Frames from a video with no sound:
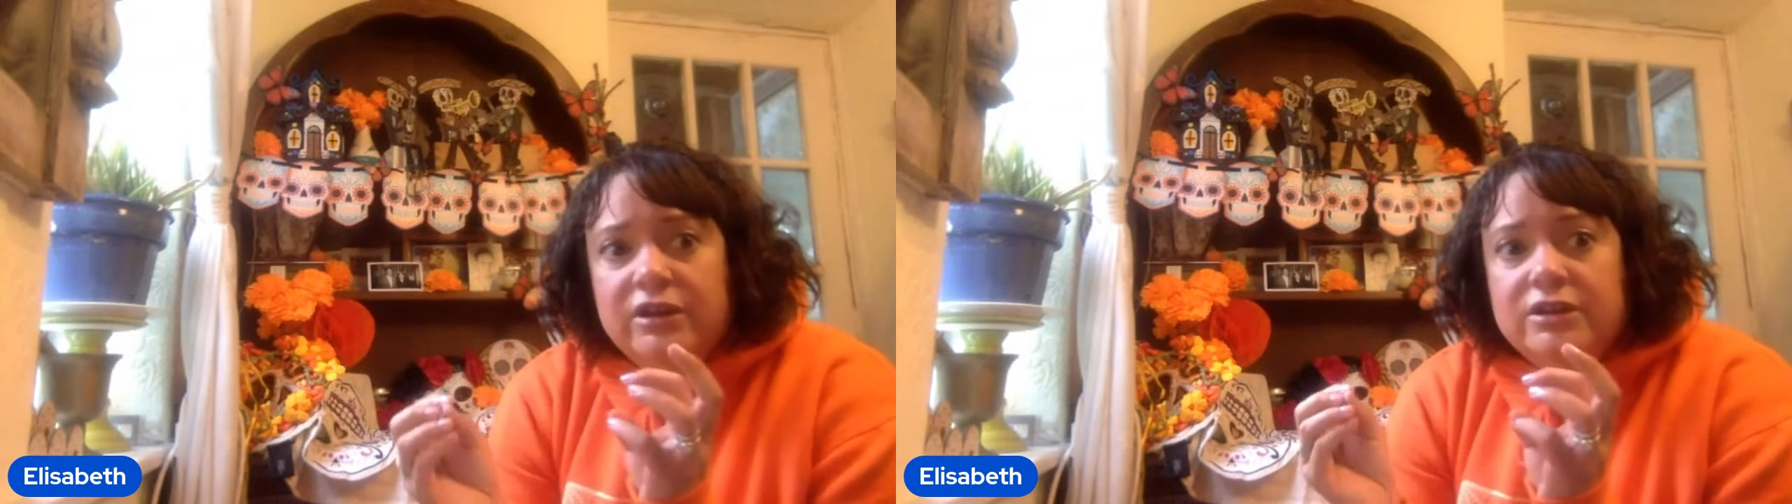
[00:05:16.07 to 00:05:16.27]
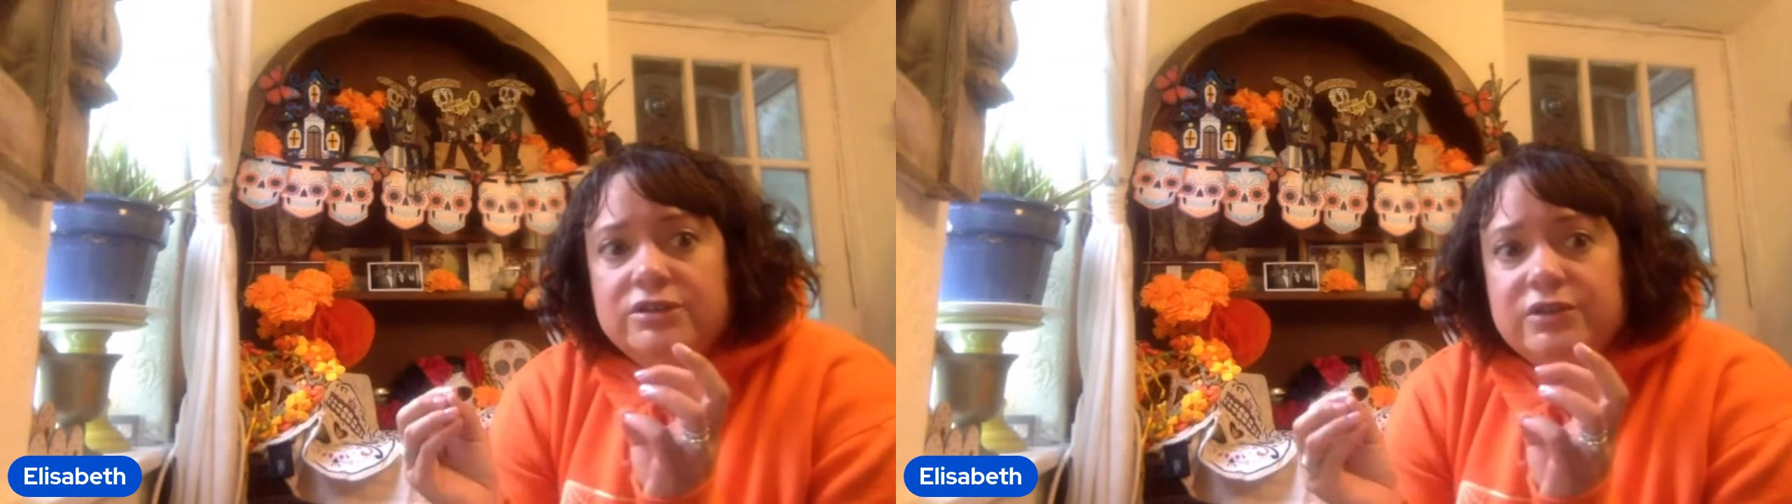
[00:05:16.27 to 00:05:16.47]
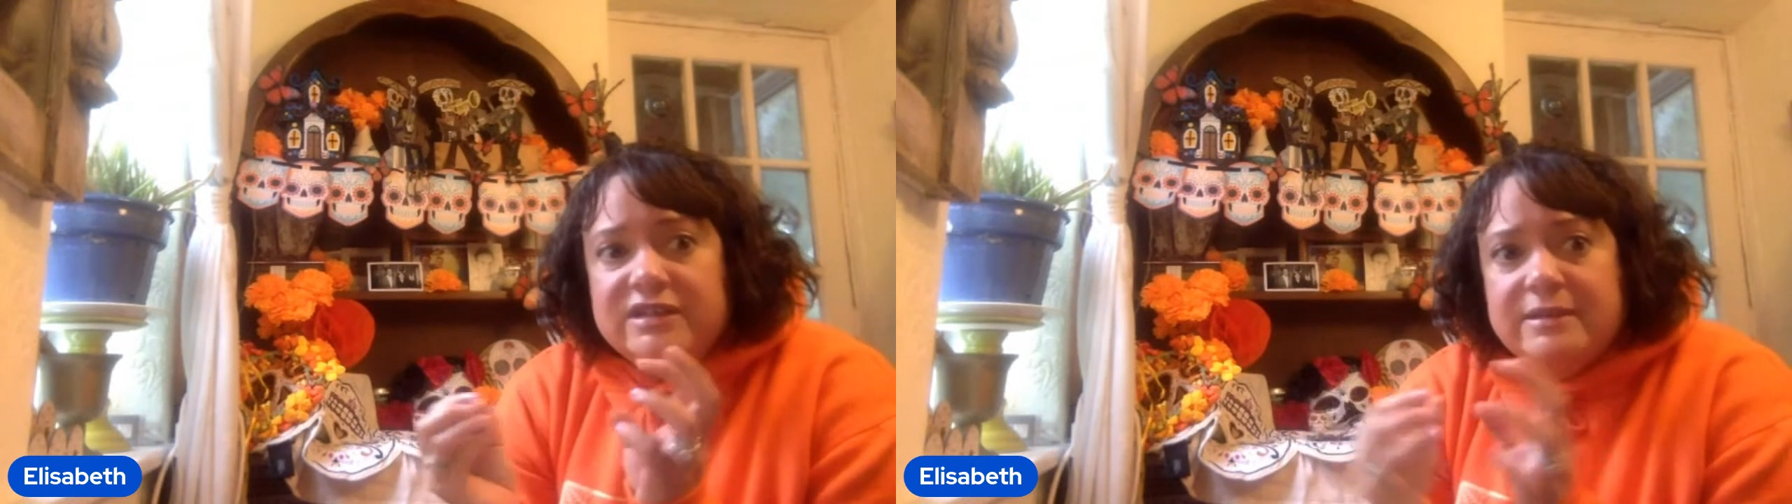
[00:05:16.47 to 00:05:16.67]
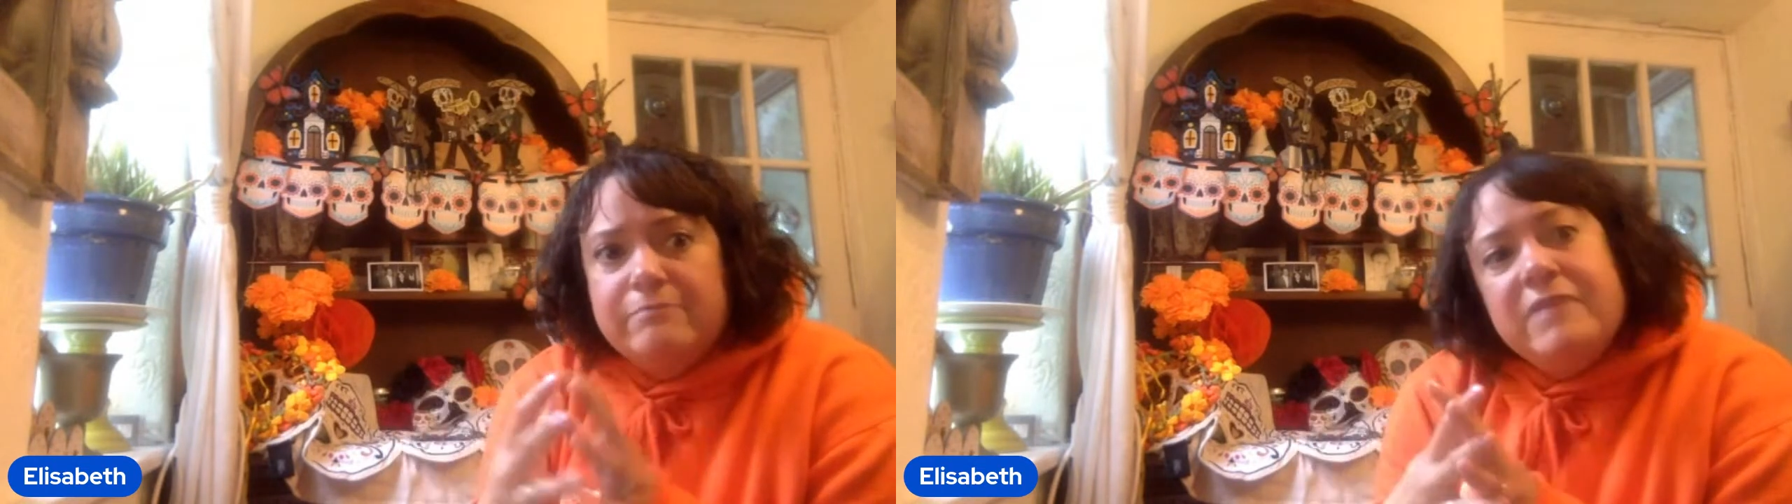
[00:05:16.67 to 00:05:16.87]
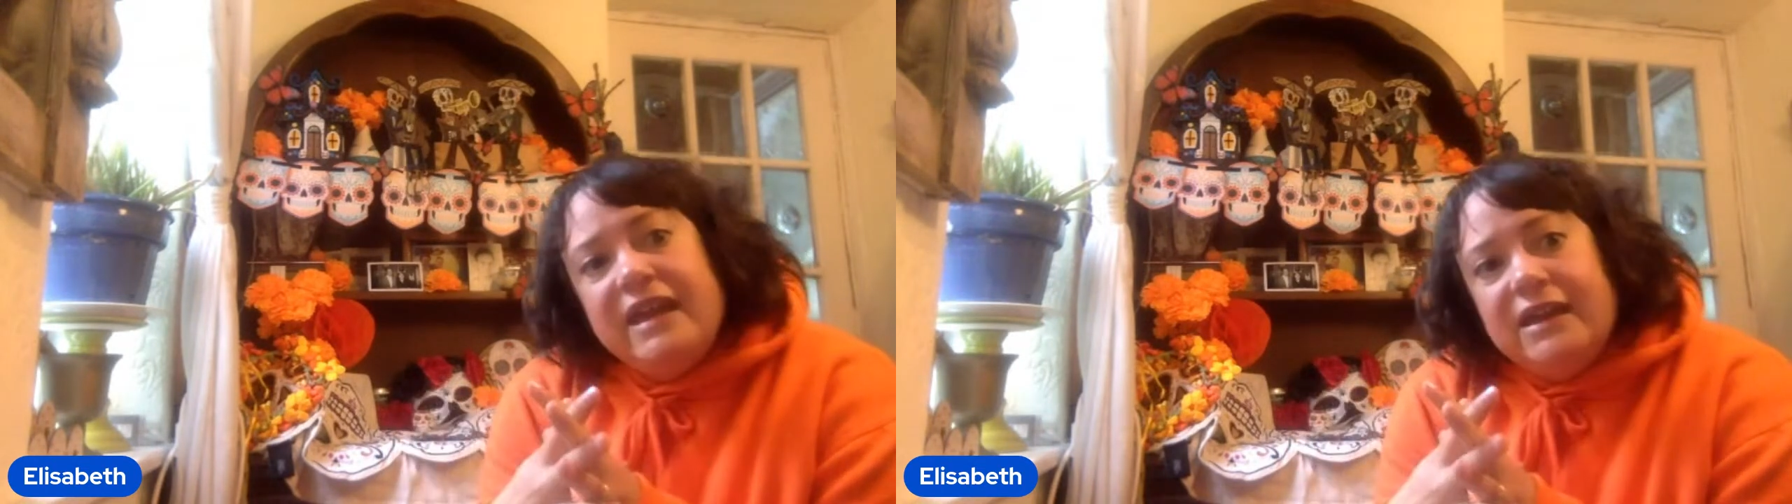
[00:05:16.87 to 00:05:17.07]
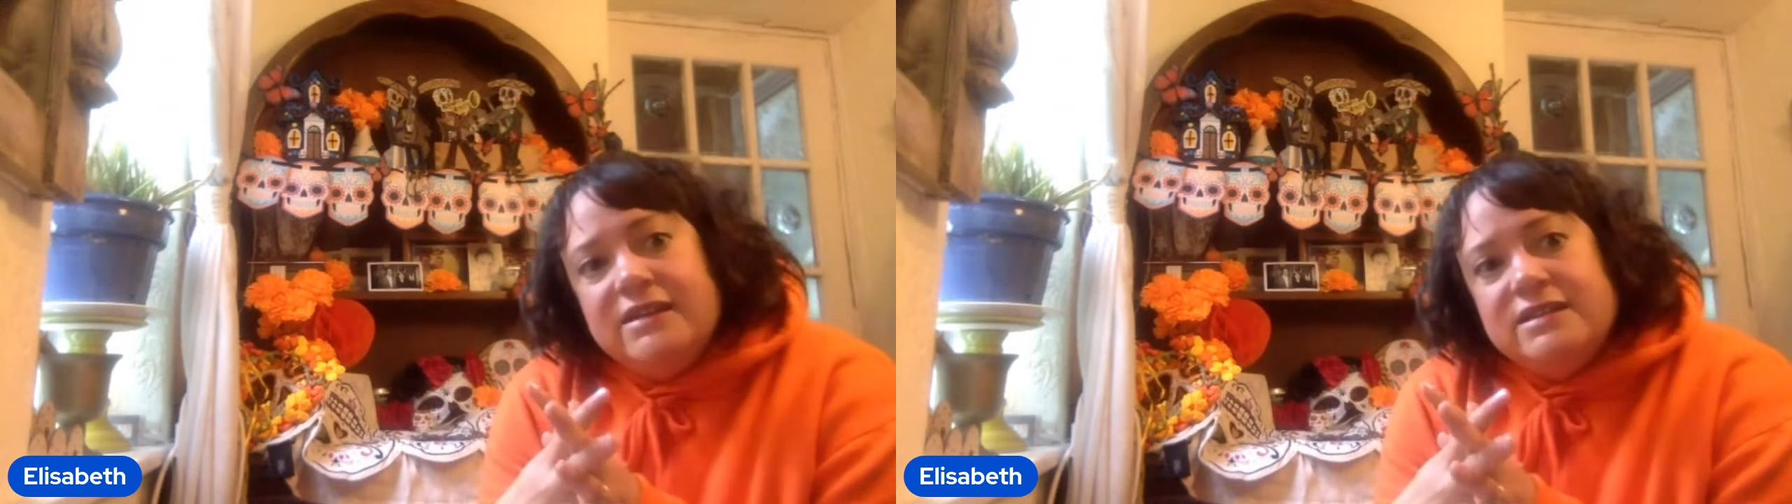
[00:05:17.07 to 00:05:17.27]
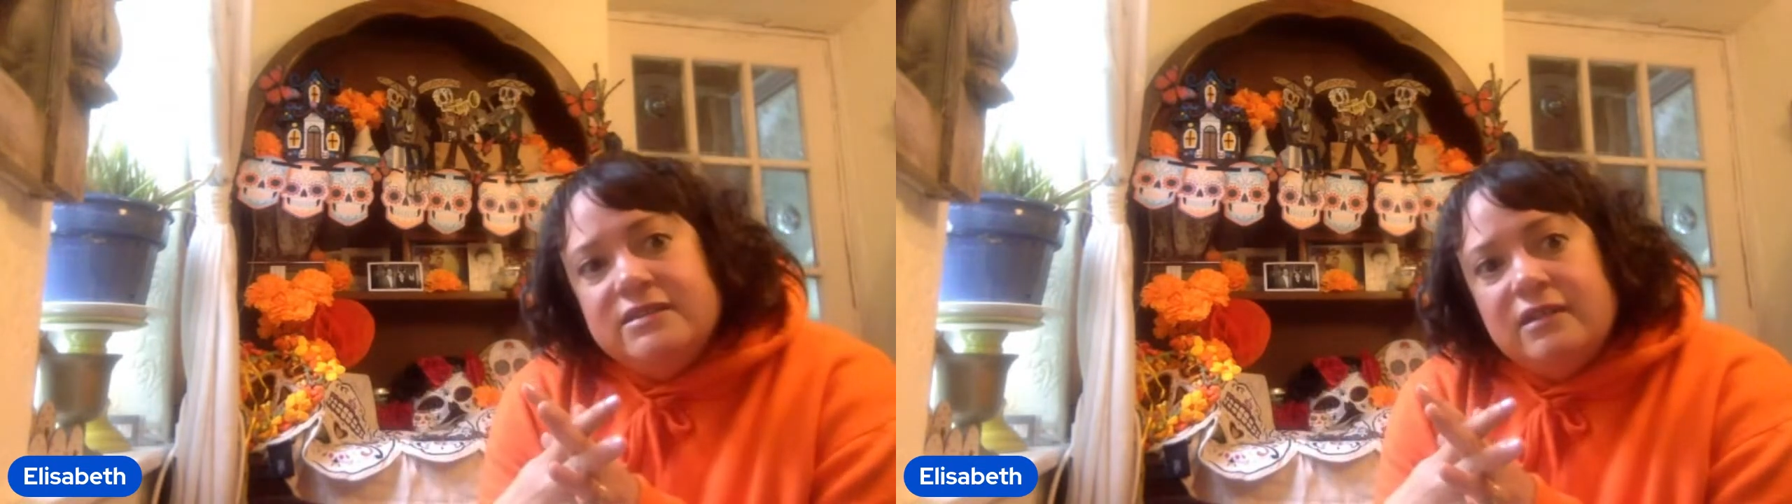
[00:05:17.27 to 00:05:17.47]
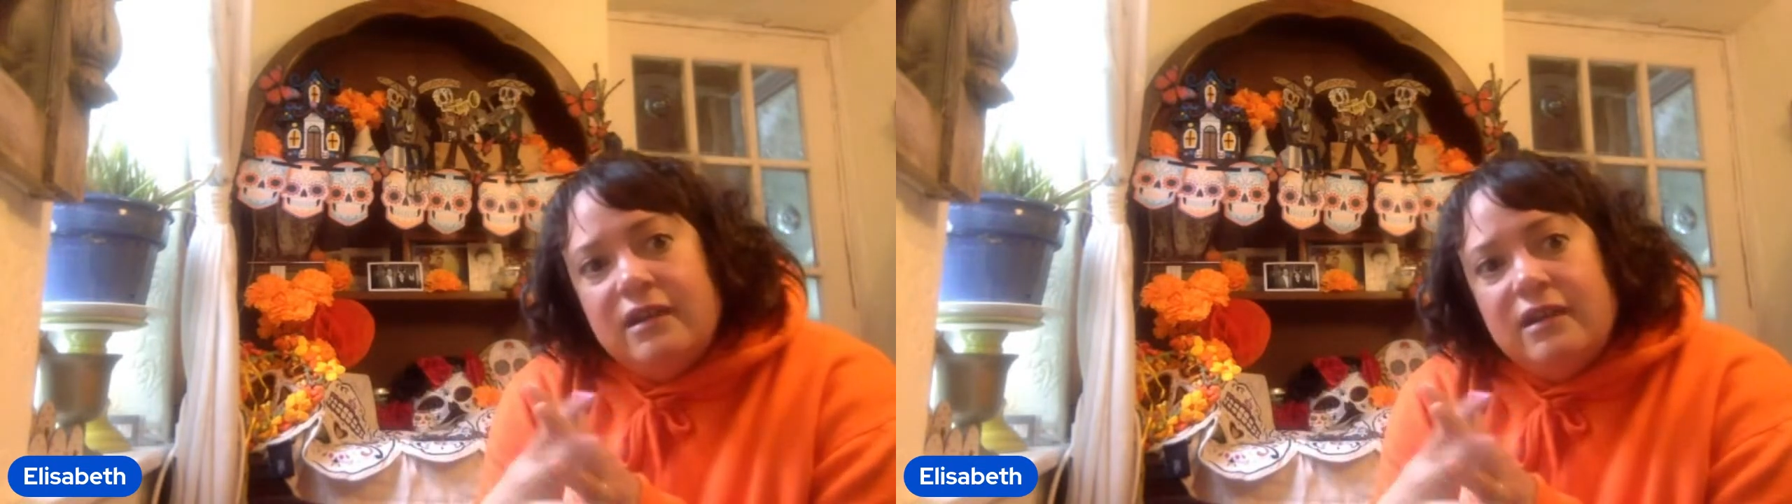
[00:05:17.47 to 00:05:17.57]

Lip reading: So it's a mix